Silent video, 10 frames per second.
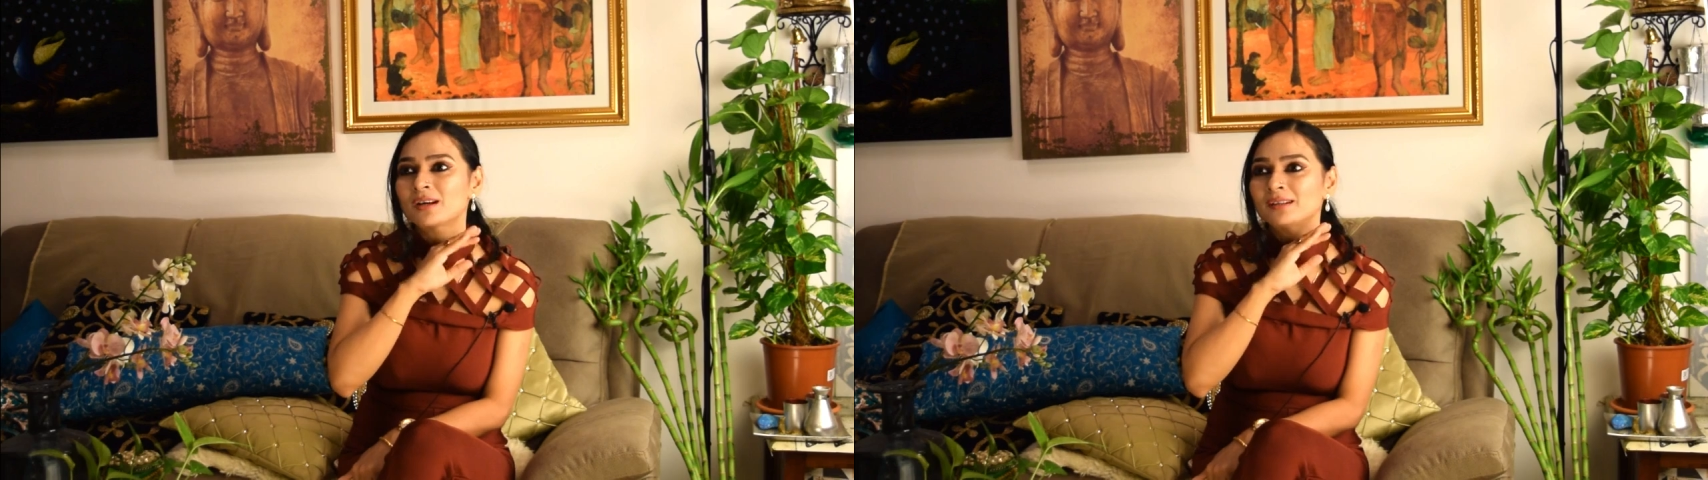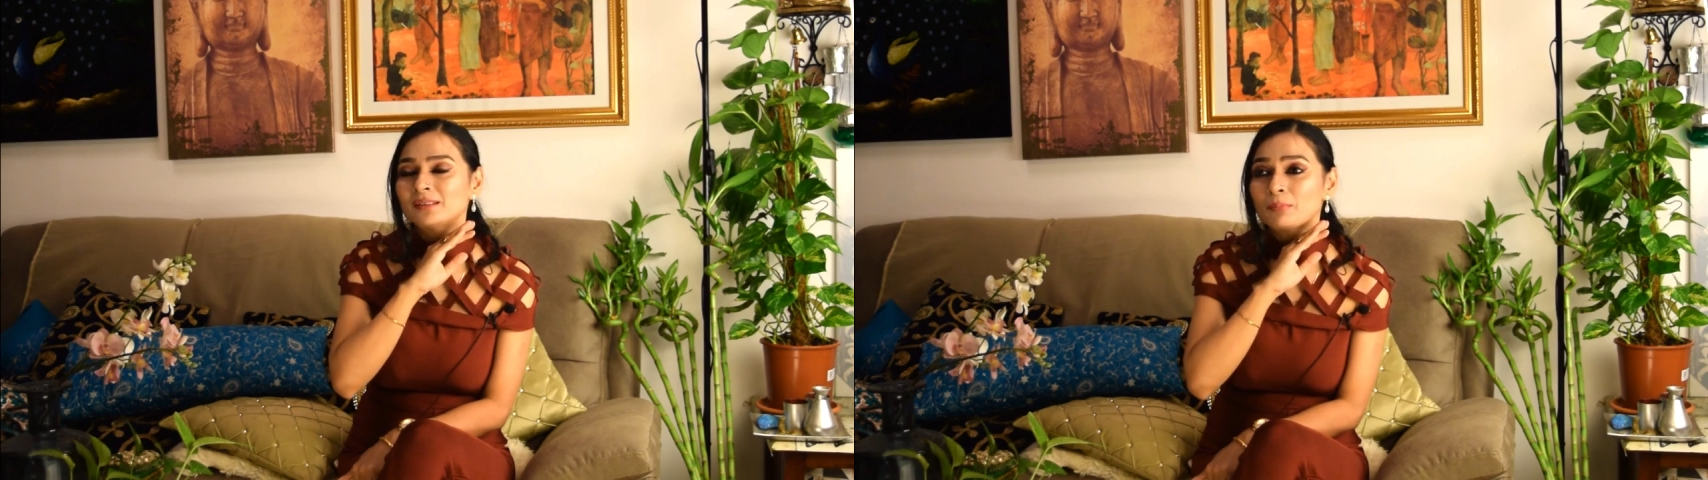
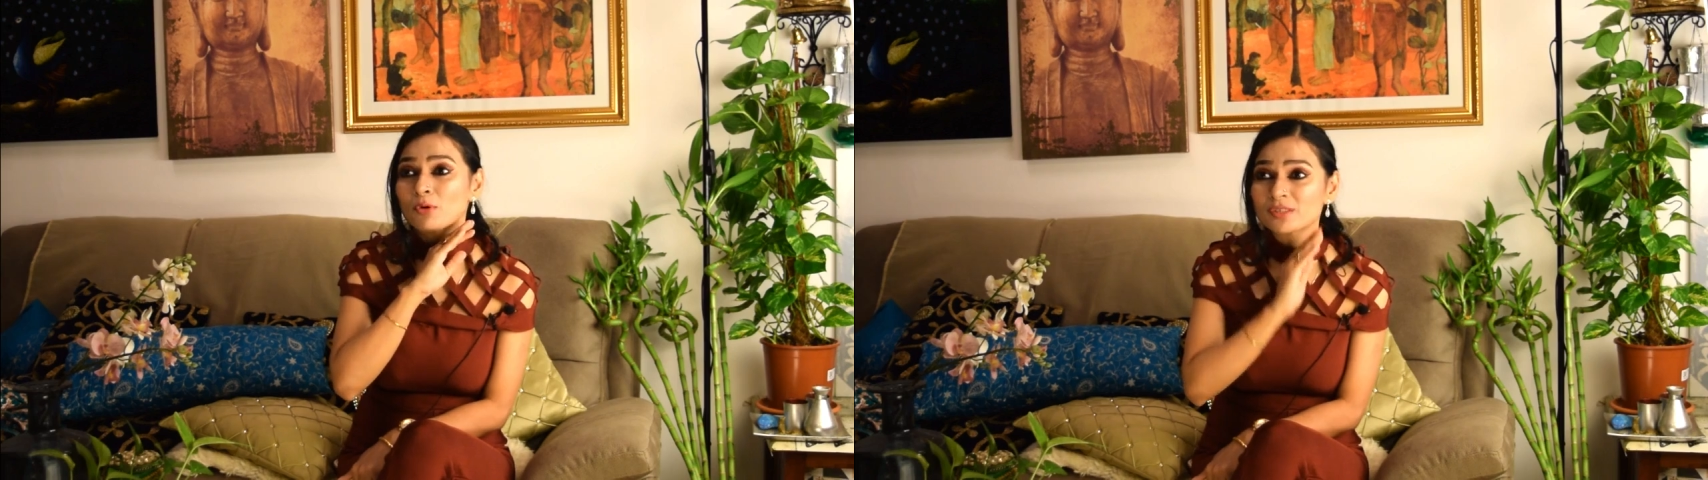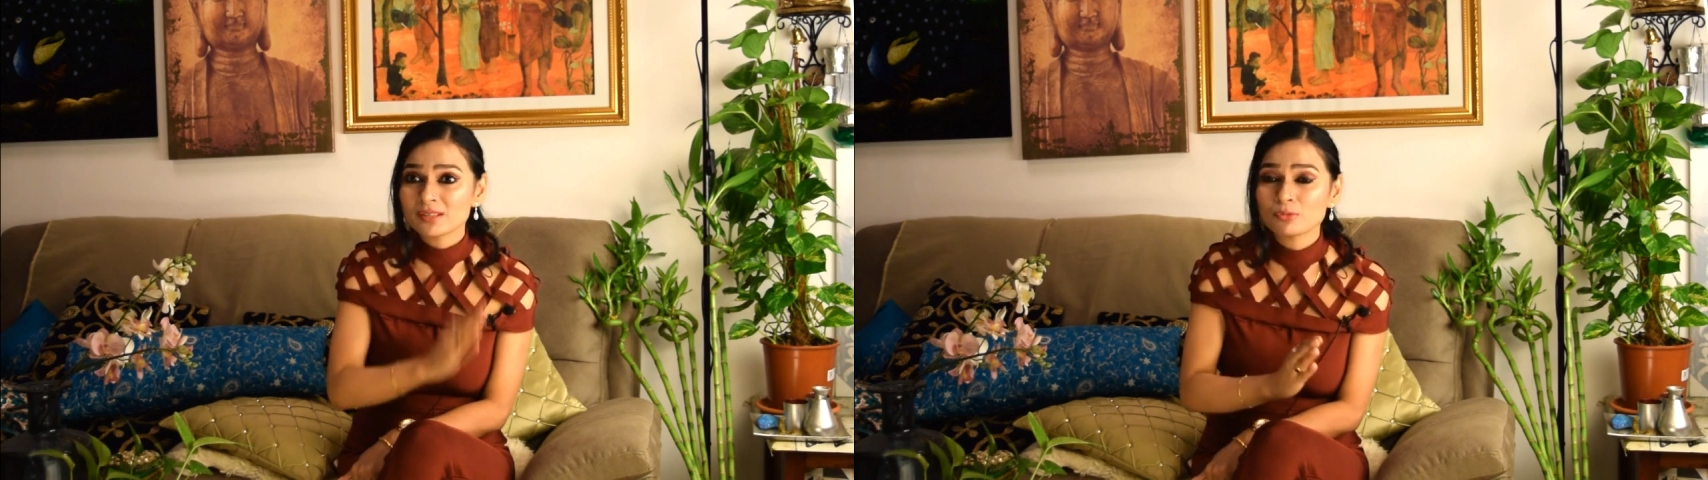are the
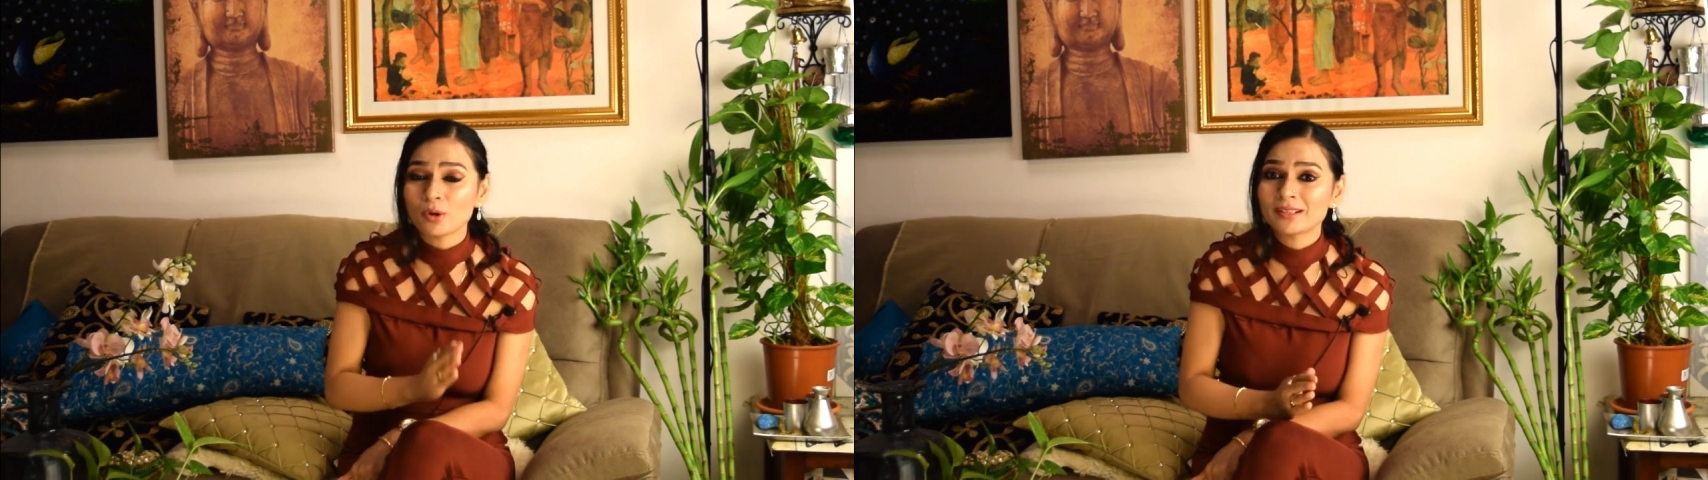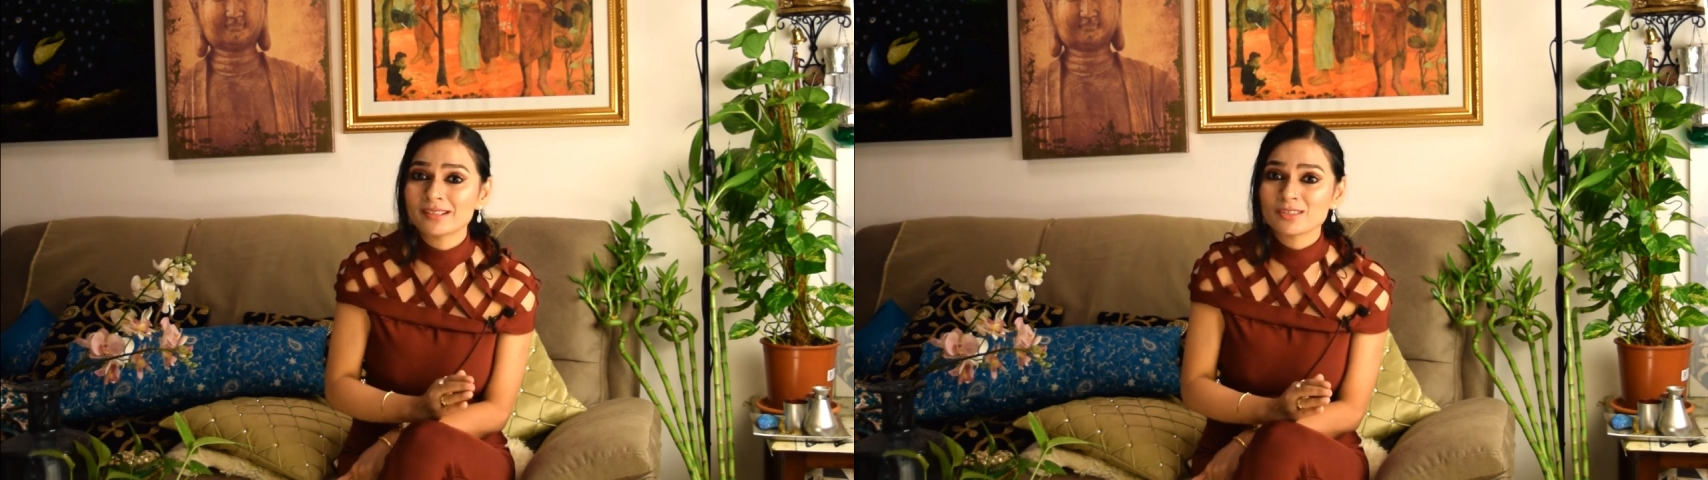positive
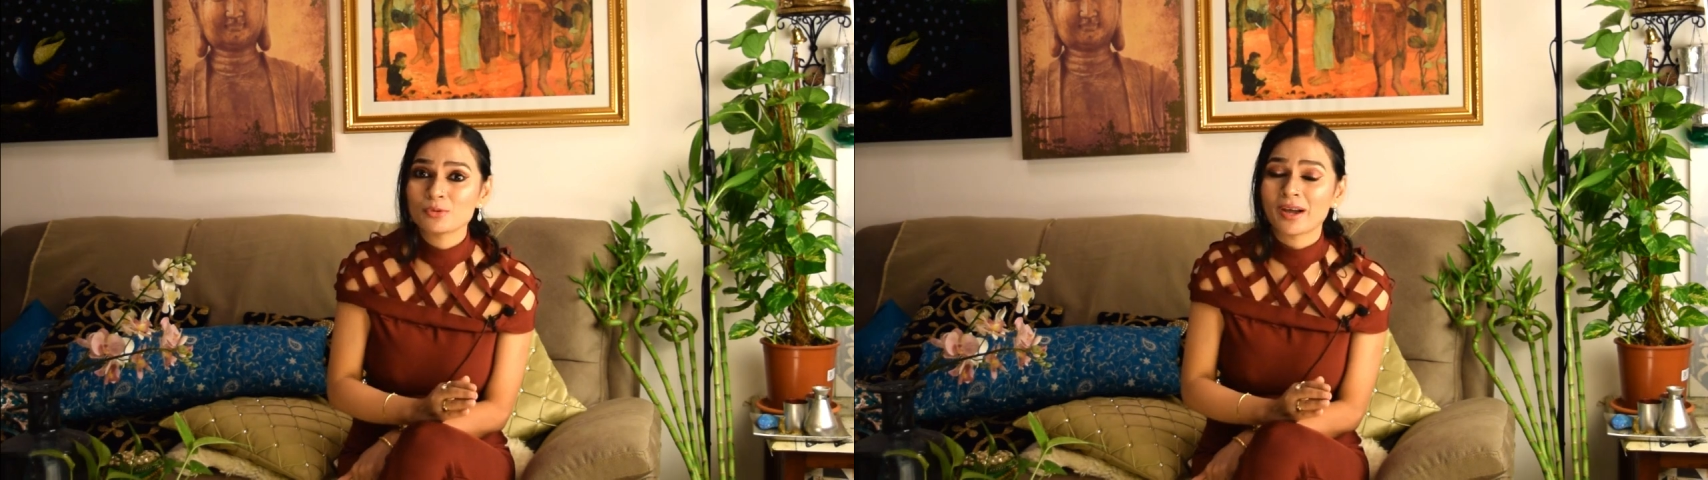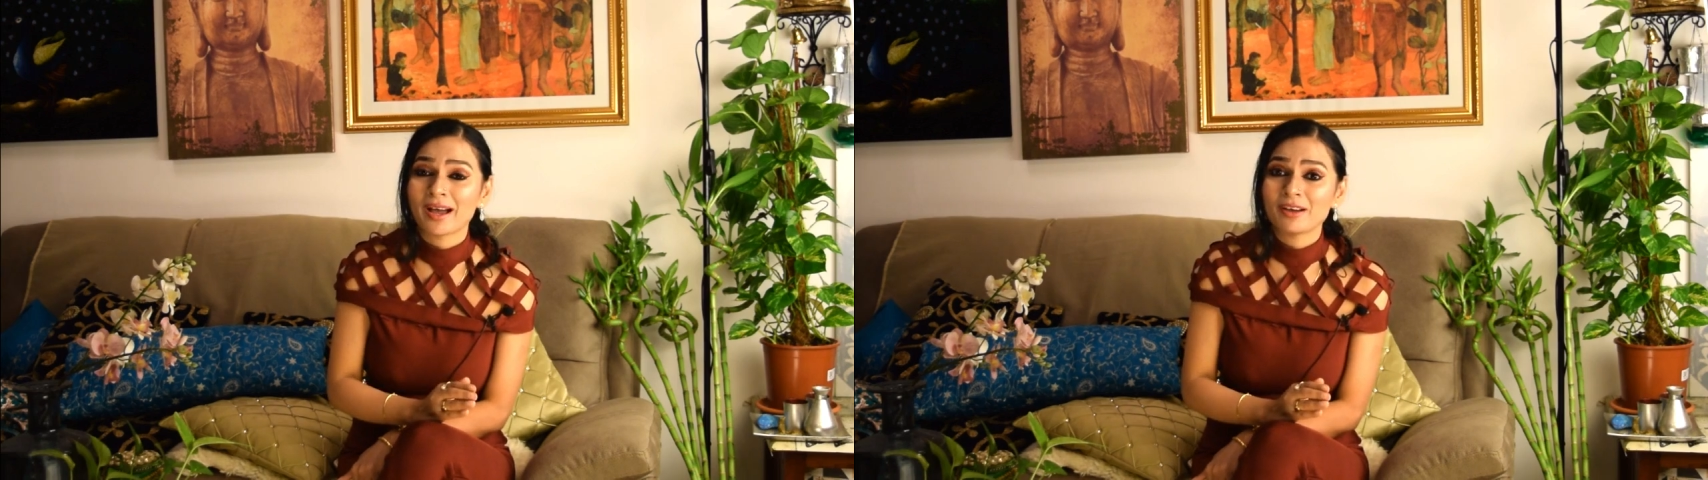qualities
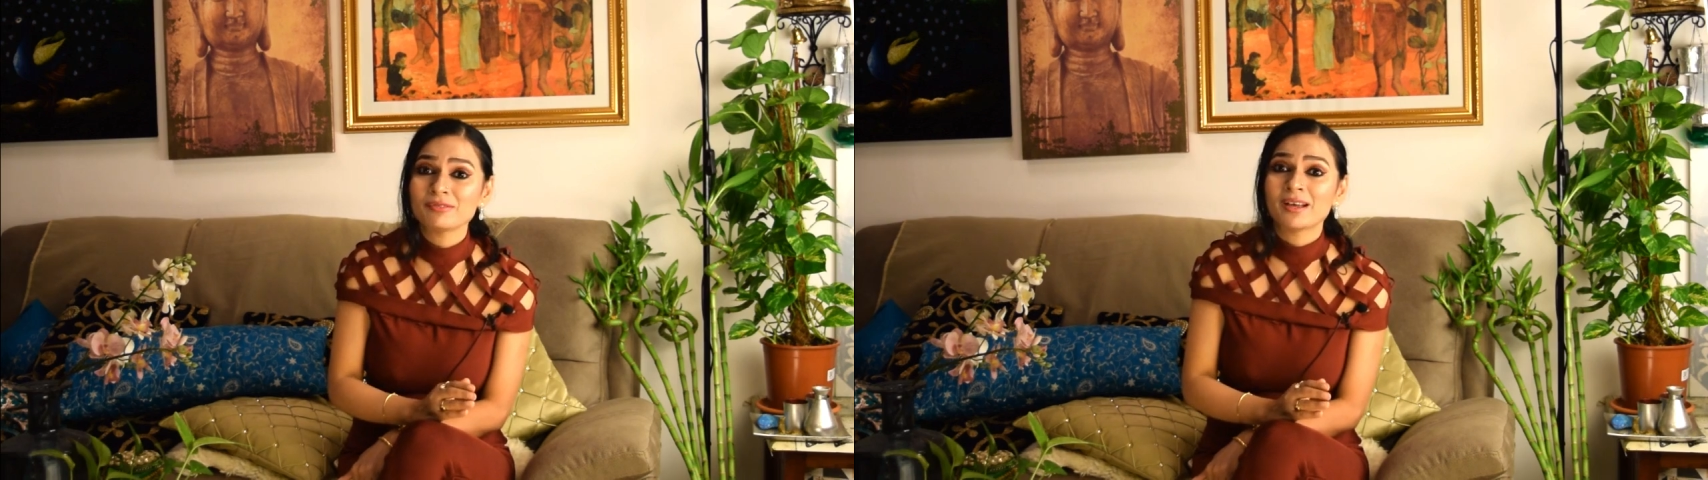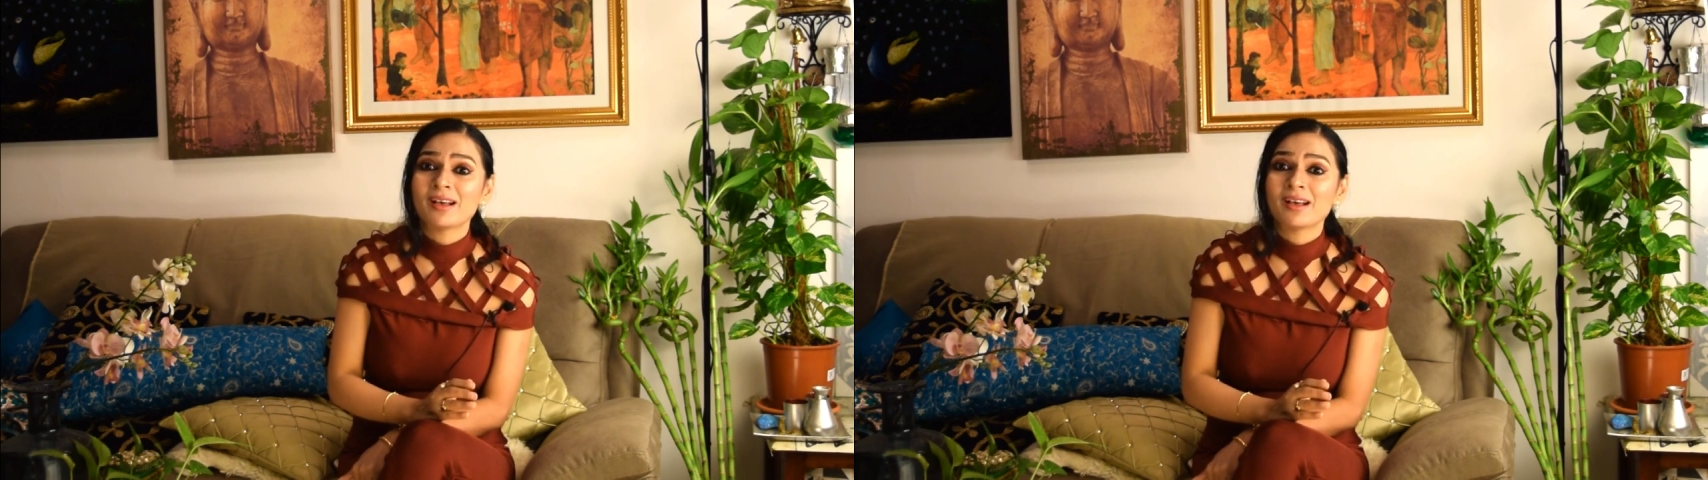you have,